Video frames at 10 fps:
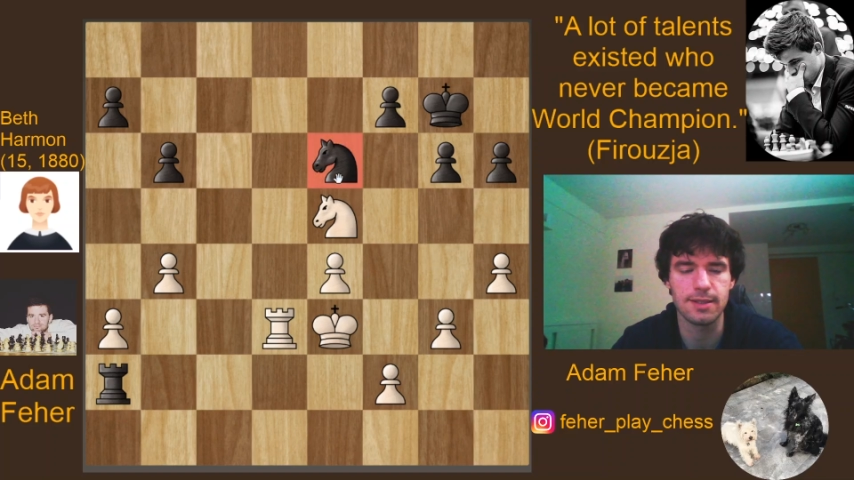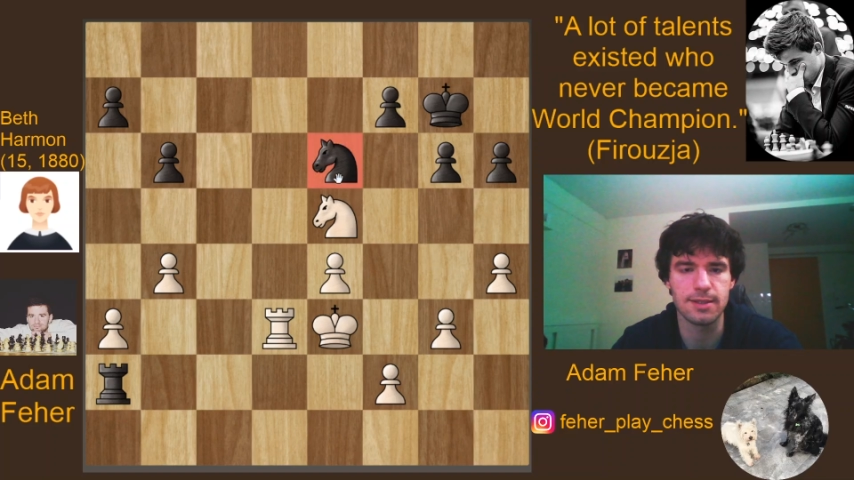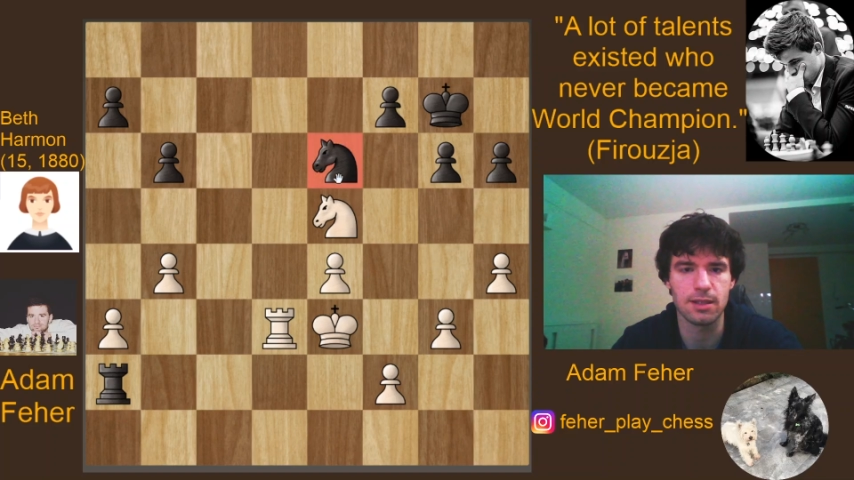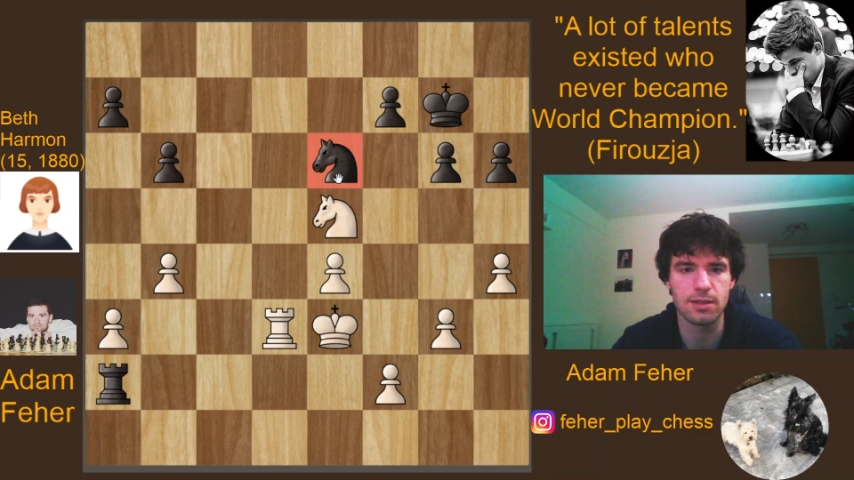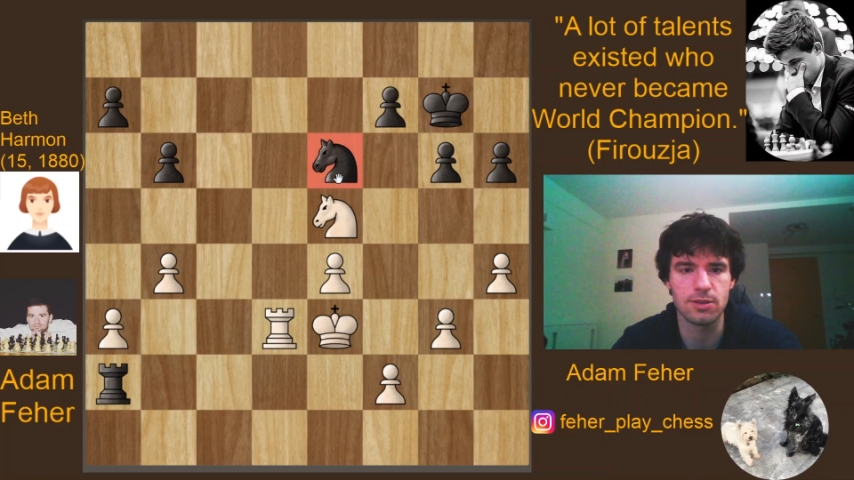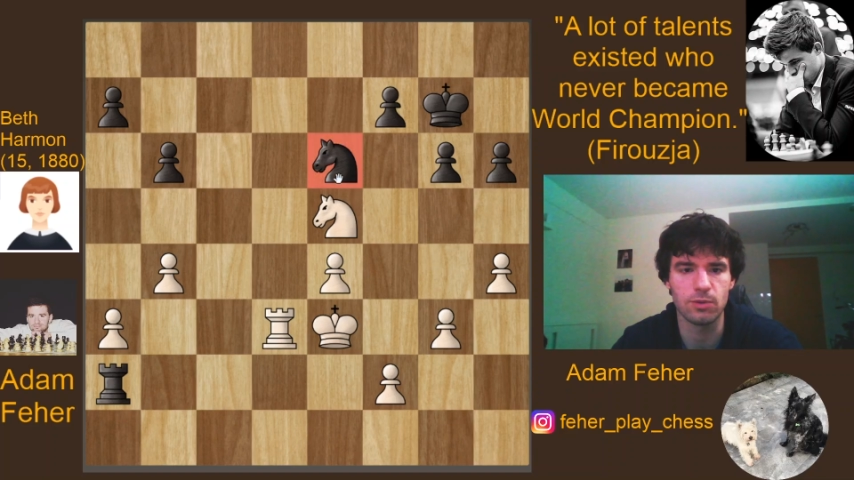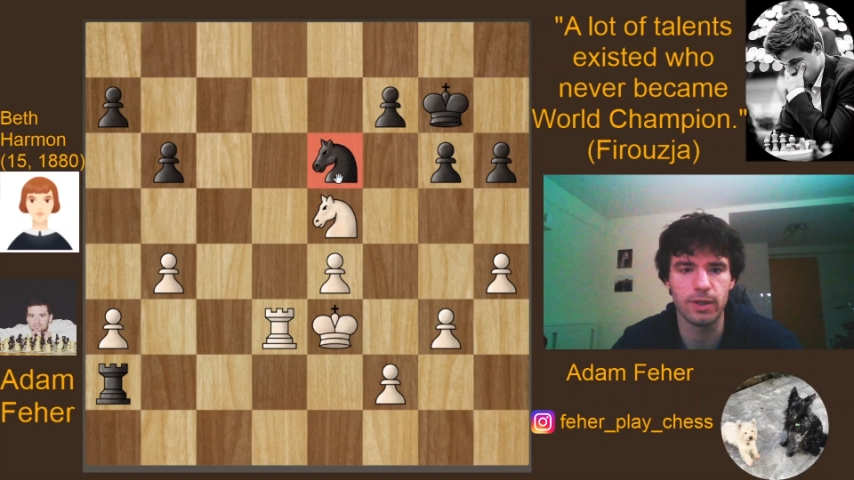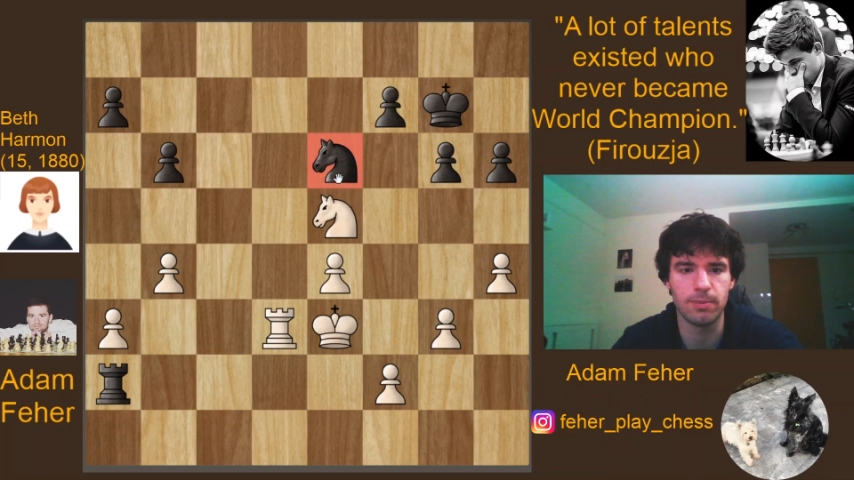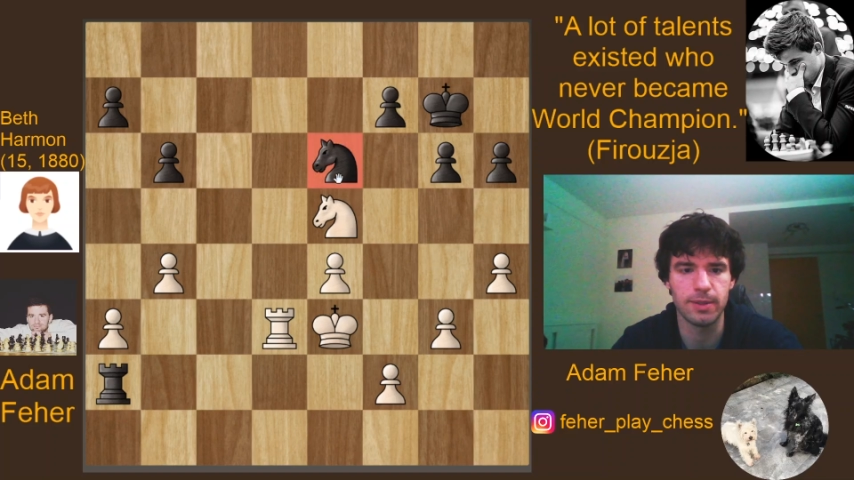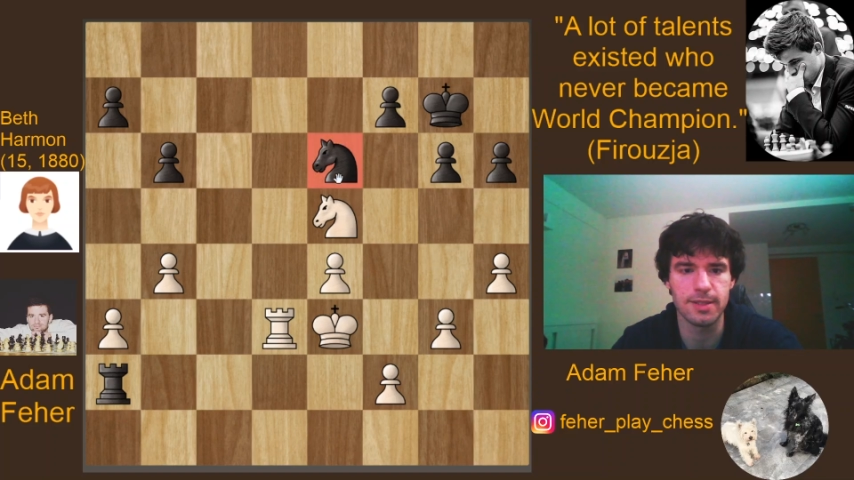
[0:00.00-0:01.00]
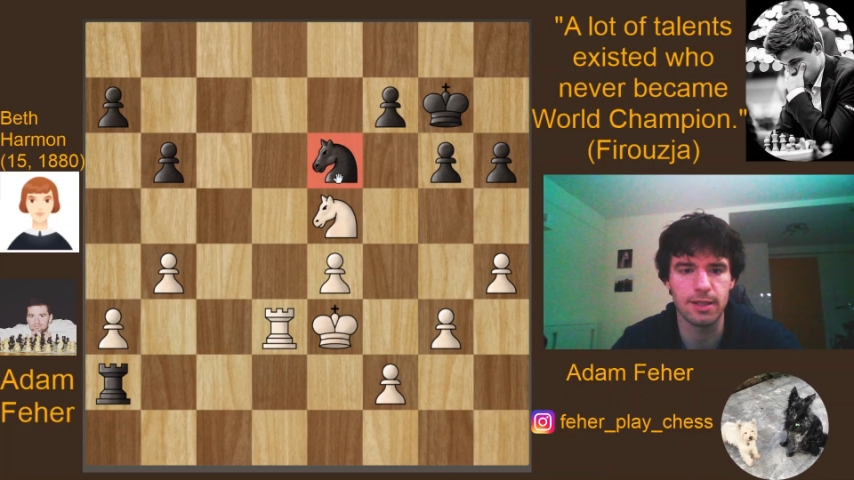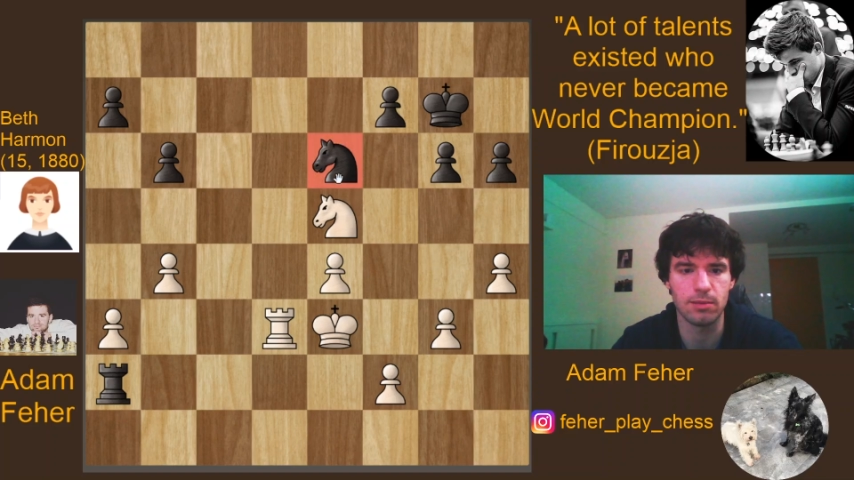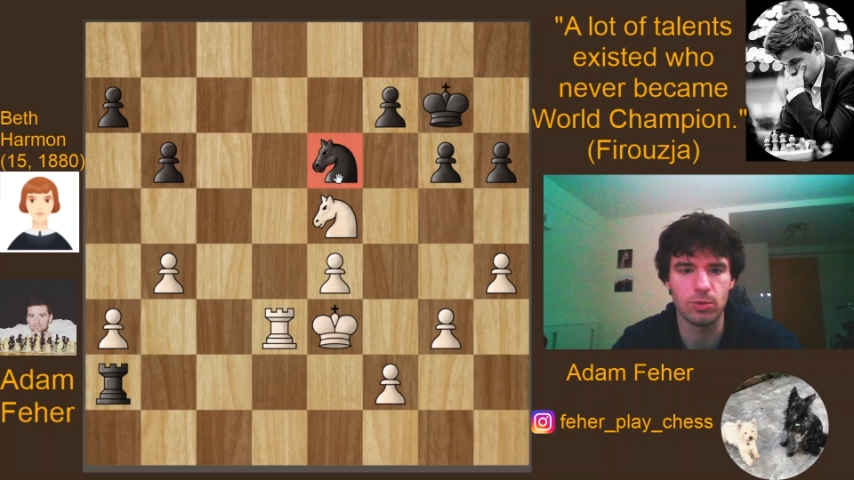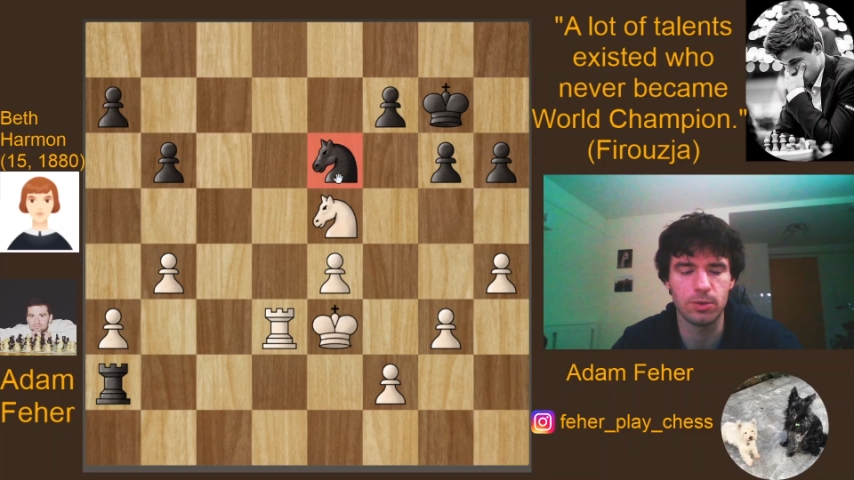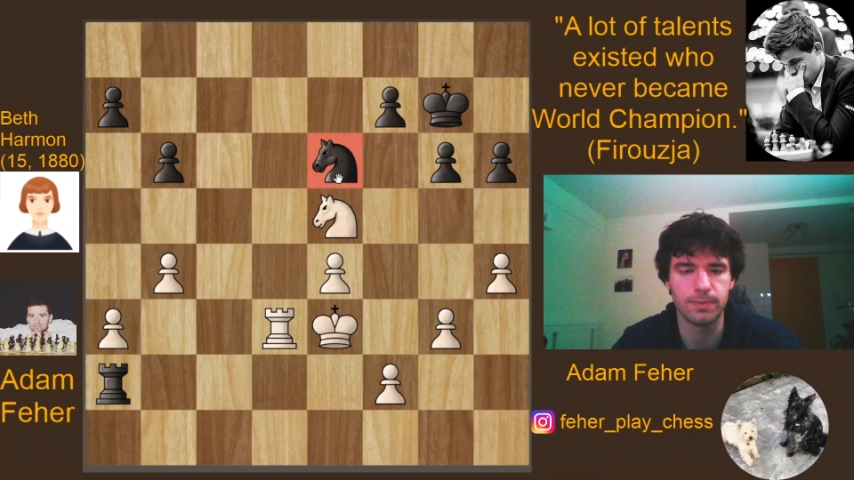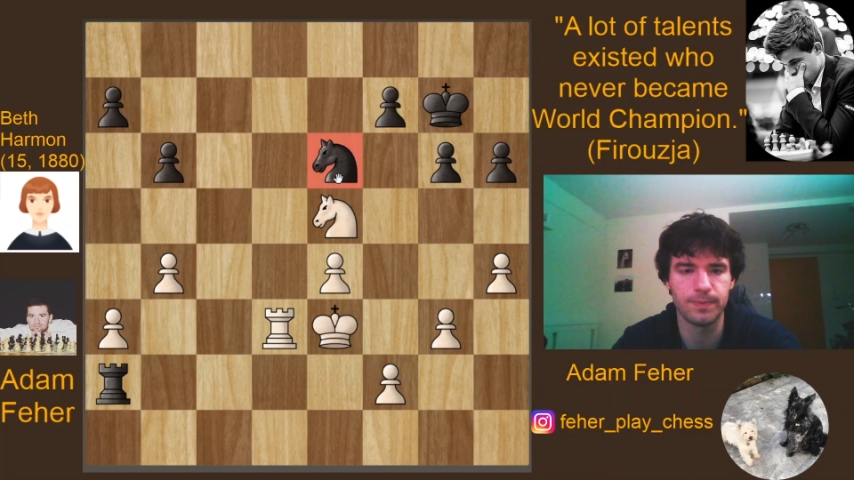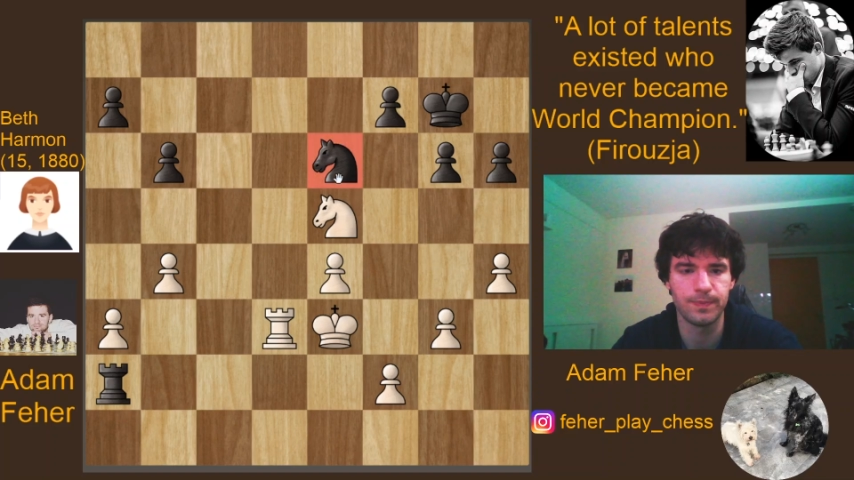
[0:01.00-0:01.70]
is not so well placed anymore.